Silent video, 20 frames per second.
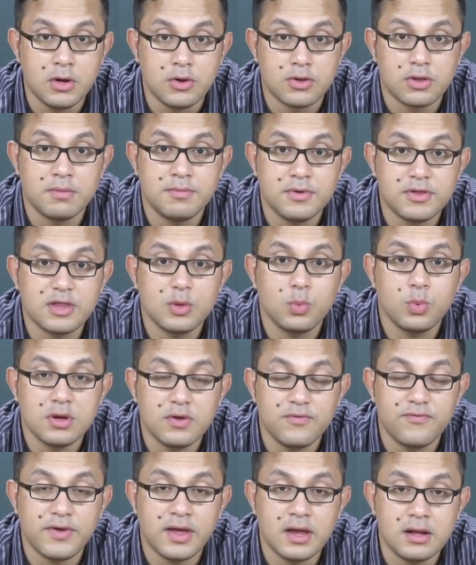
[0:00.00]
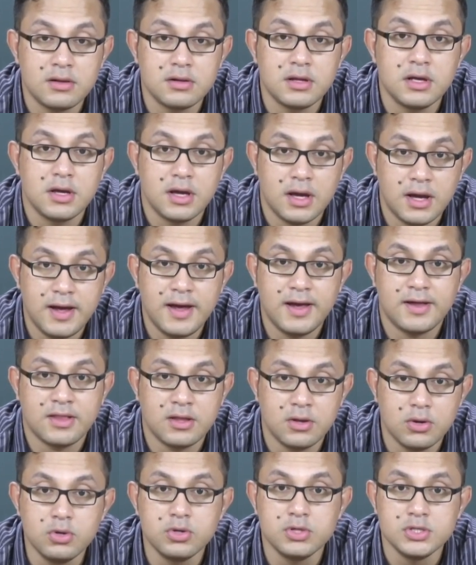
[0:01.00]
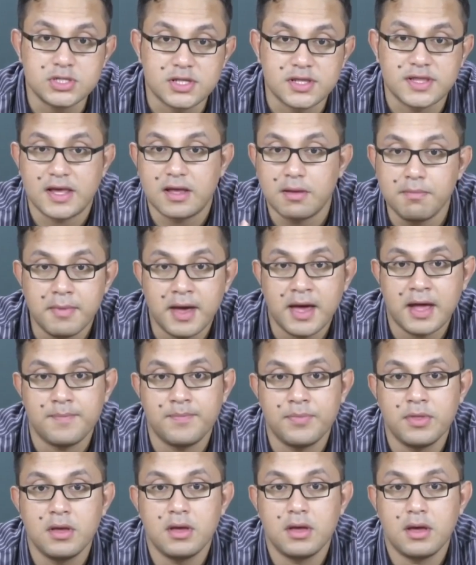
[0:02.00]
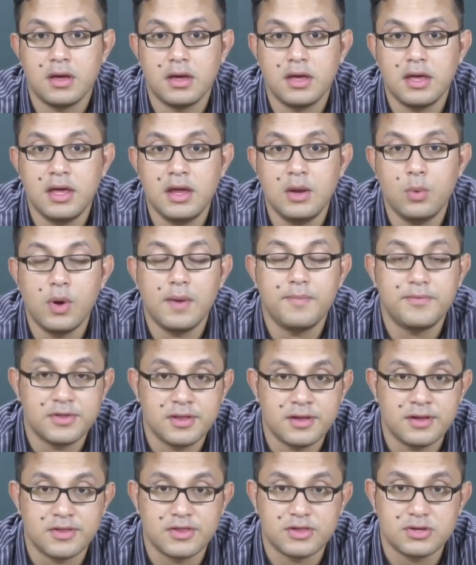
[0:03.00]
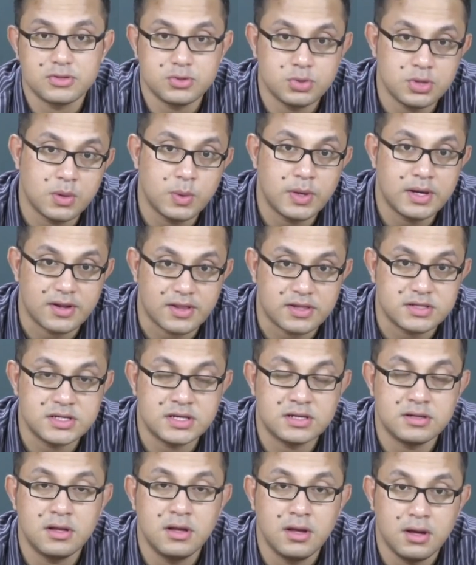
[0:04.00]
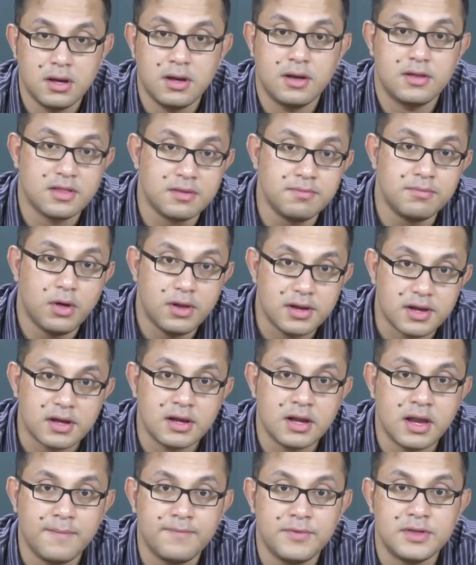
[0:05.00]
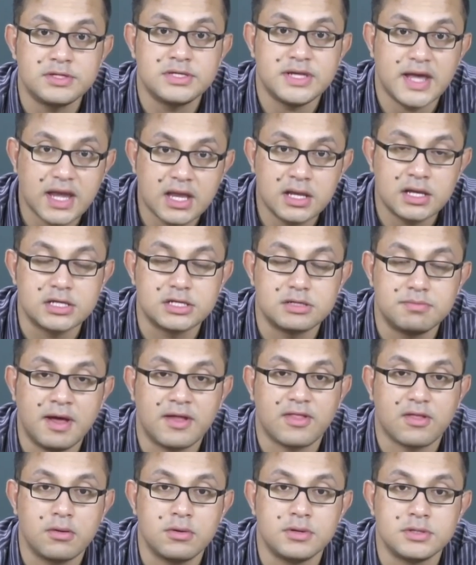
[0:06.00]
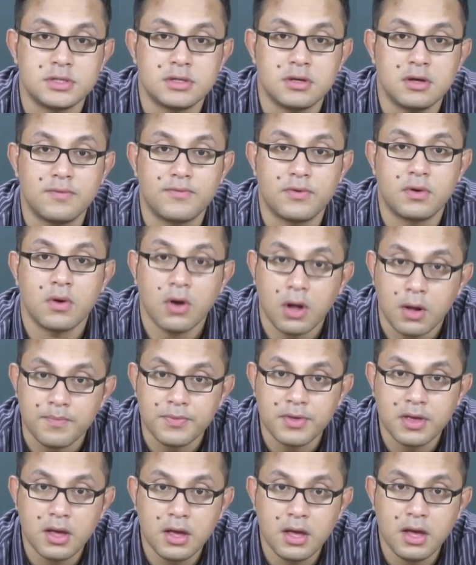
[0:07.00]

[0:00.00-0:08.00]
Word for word: So Mr. Woodfield, uh, as an old sick man, uh, he represents to a great extent uh, symbolically the decadent masculinity of Europe.